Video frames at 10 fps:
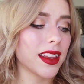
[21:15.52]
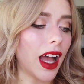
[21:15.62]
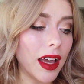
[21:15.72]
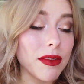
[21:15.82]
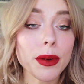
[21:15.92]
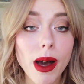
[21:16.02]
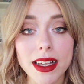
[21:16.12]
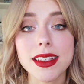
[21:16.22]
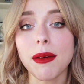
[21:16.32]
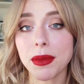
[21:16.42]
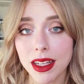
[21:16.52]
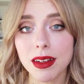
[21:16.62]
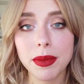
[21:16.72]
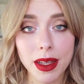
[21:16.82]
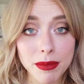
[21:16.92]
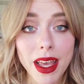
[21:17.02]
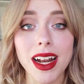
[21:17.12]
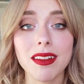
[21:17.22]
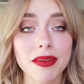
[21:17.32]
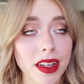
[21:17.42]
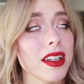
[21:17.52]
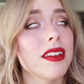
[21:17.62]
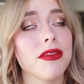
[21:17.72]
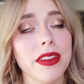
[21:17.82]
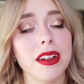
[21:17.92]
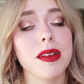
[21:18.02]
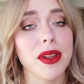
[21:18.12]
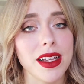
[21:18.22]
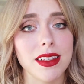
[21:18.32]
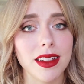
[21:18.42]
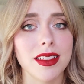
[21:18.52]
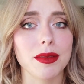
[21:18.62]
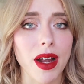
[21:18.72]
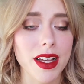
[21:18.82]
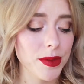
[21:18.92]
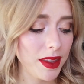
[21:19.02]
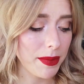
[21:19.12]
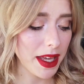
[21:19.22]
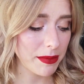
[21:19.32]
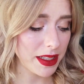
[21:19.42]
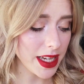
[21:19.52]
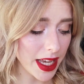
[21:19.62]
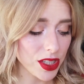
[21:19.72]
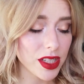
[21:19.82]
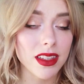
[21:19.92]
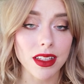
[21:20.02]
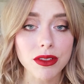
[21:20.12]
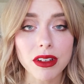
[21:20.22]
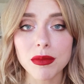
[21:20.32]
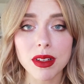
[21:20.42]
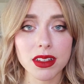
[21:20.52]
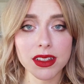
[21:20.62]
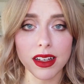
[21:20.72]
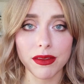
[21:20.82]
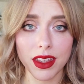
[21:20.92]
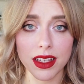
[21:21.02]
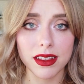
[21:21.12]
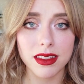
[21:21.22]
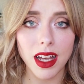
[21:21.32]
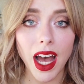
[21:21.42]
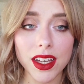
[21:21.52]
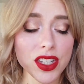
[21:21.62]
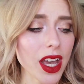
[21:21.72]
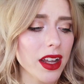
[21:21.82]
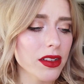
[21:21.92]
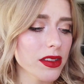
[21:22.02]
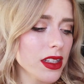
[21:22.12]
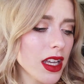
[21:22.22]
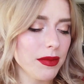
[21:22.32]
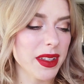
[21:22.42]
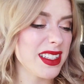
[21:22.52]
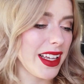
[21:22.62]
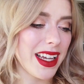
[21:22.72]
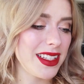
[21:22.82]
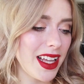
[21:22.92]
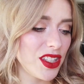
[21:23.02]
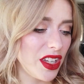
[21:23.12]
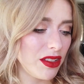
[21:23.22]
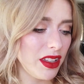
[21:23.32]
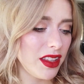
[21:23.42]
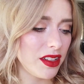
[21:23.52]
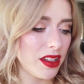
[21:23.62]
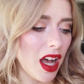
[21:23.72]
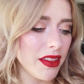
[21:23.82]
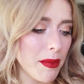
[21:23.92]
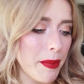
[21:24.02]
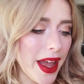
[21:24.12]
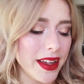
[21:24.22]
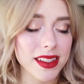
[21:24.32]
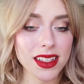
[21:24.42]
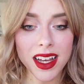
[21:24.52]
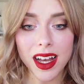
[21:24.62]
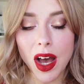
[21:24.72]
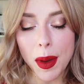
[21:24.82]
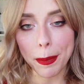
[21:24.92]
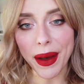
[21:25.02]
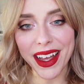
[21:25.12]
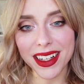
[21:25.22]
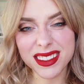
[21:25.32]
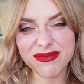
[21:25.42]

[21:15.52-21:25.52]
I was, I'm gonna admit, very, very pleasantly surprised with the pigmentation, the creaminess of these eyeshadows, because like I said, generally they're not the best, but